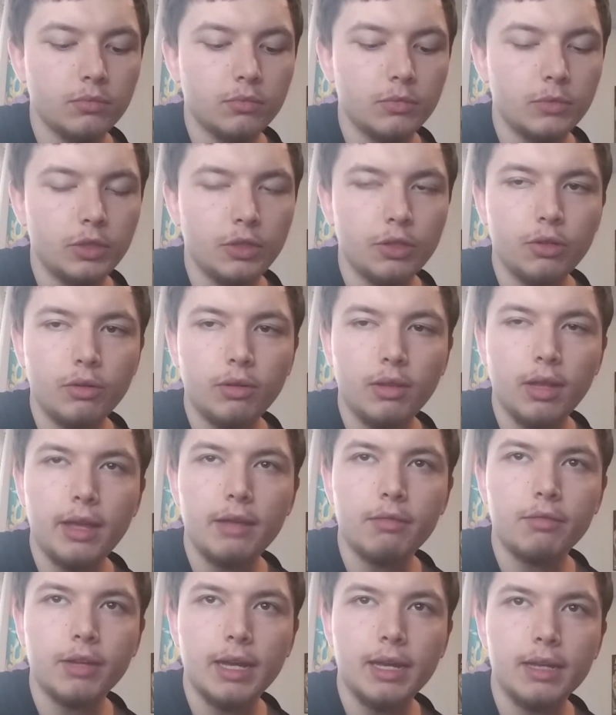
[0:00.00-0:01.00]
you know, in
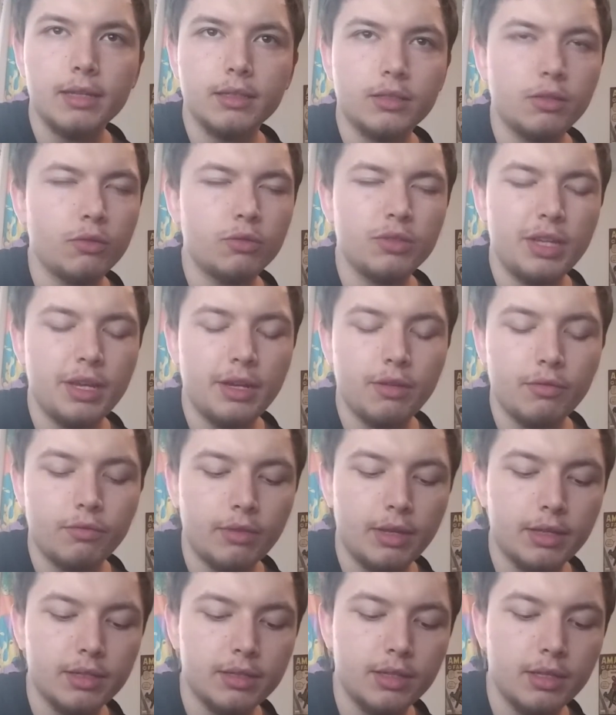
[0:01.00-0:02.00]
life, guys, don't take
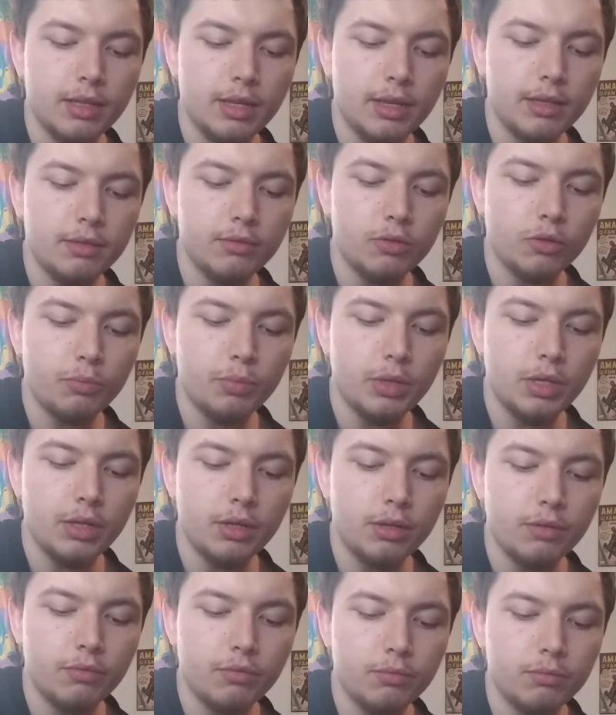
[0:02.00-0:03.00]
offense to that. Don't beat
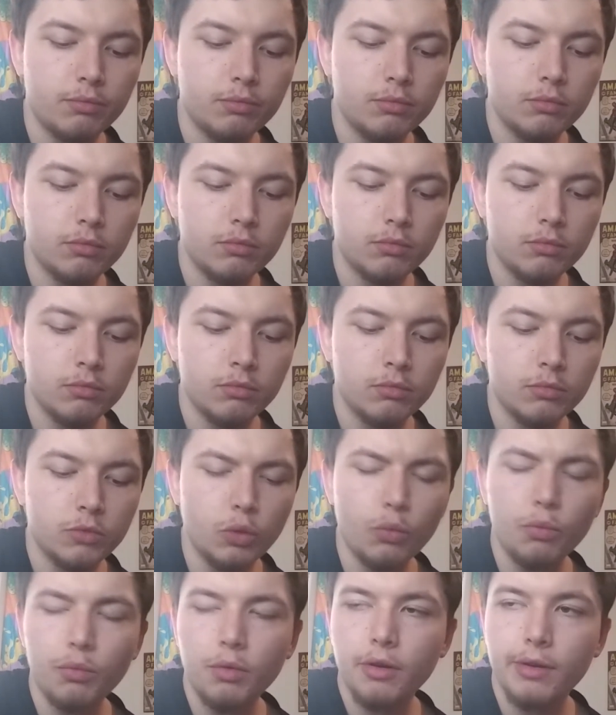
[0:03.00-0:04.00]
up.
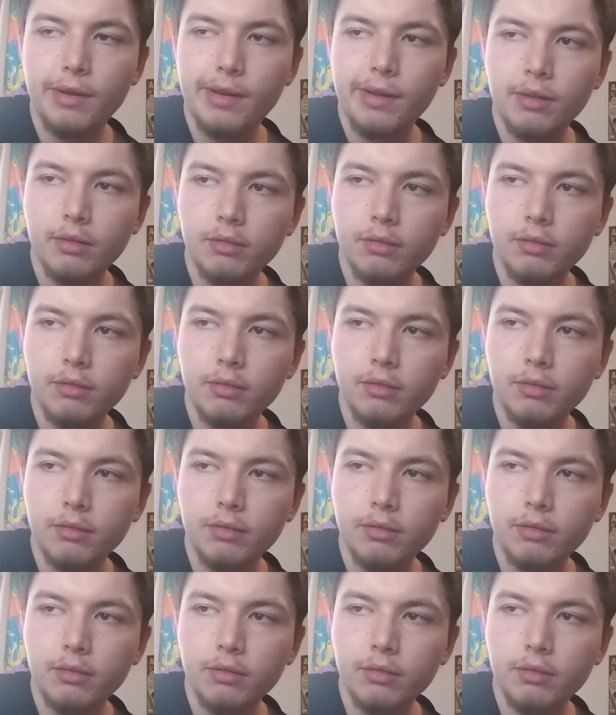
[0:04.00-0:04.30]
Don't worry.